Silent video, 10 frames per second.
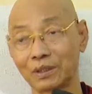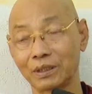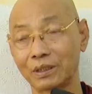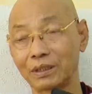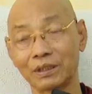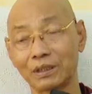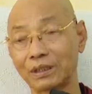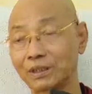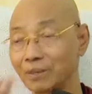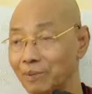He
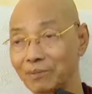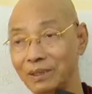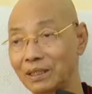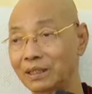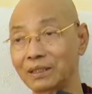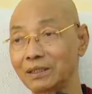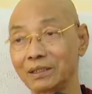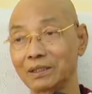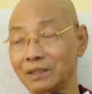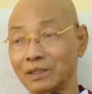remember
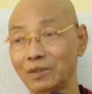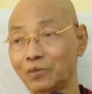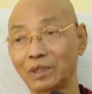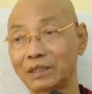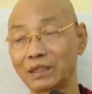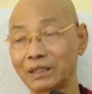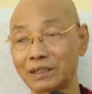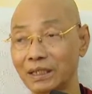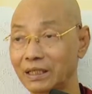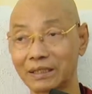what he
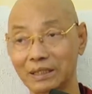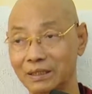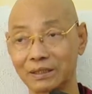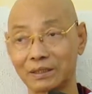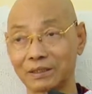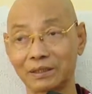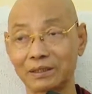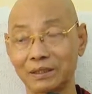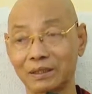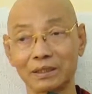said
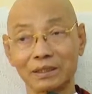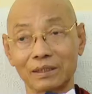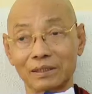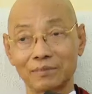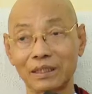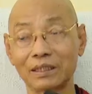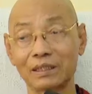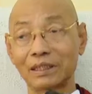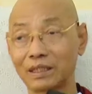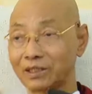many
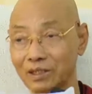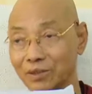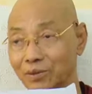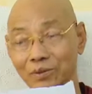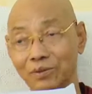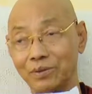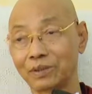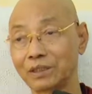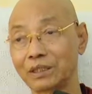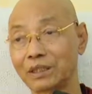years ago.
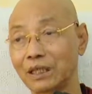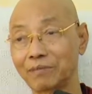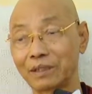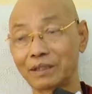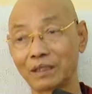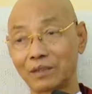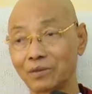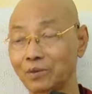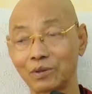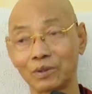He have it down.
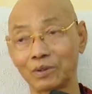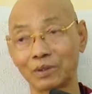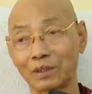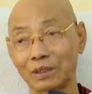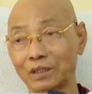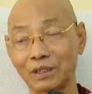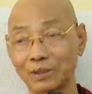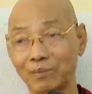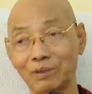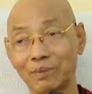He
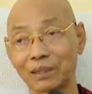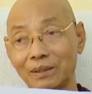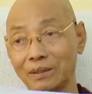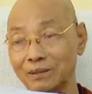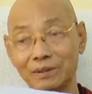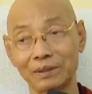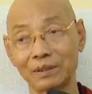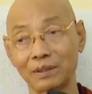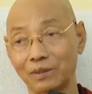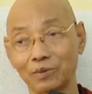remember
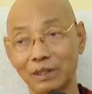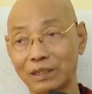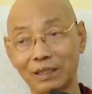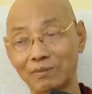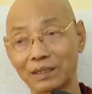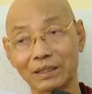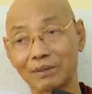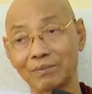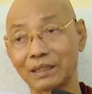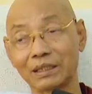what happened
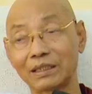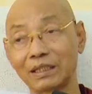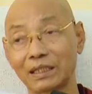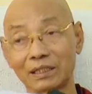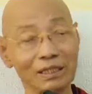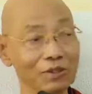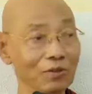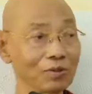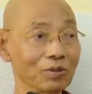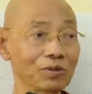done many years
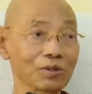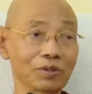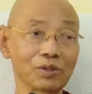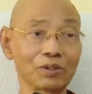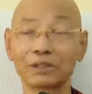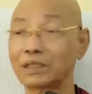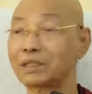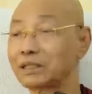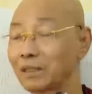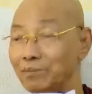ago. That
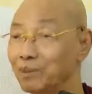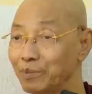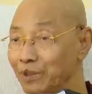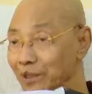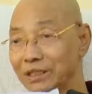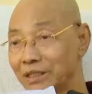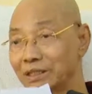is a memory.